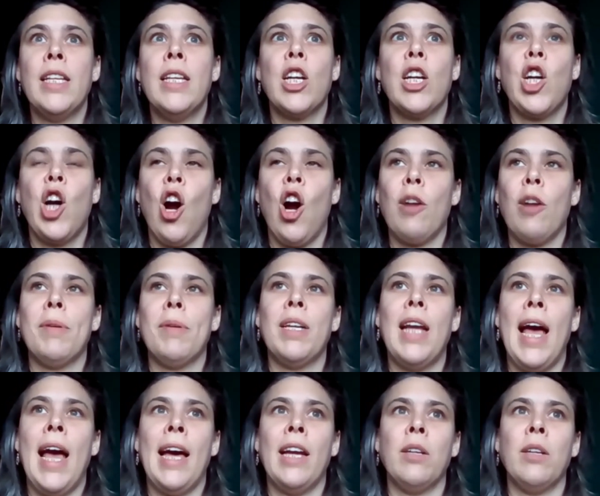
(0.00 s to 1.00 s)
Carbon
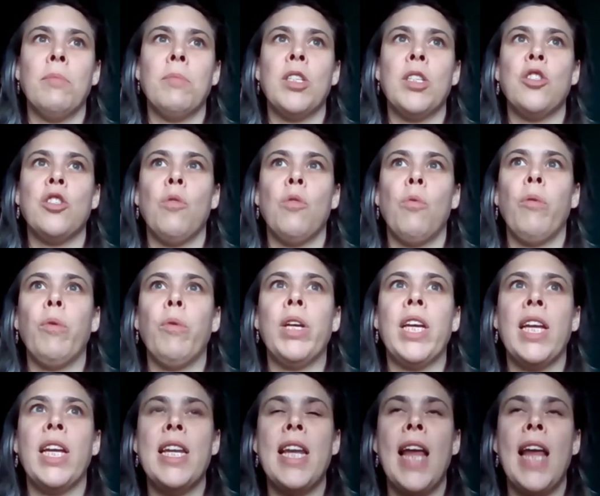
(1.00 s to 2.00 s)
atoms. And so when we
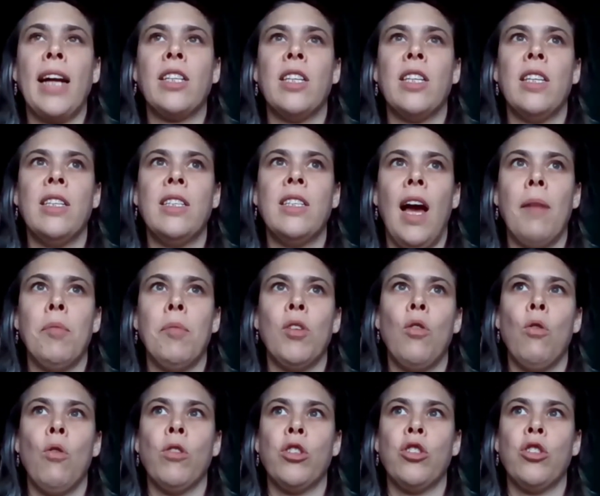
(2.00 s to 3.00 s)
connect to the diamond
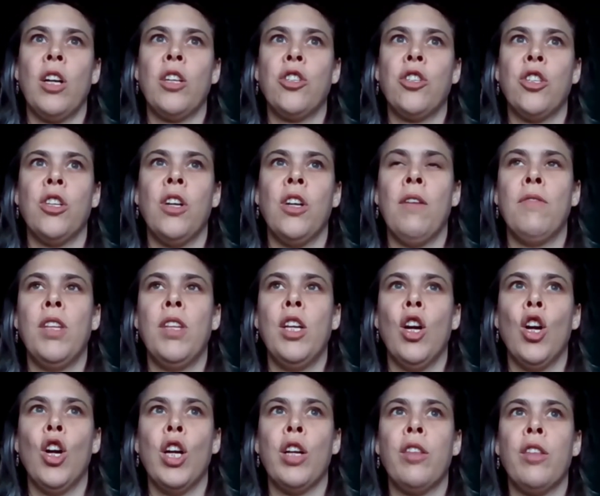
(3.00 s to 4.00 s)
core structure of the
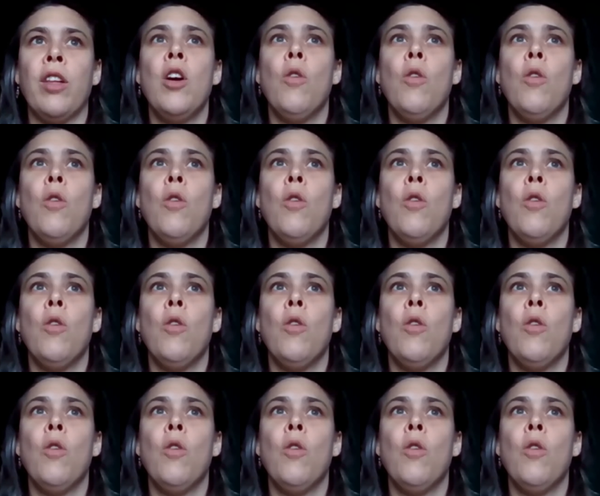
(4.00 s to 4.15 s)
earth,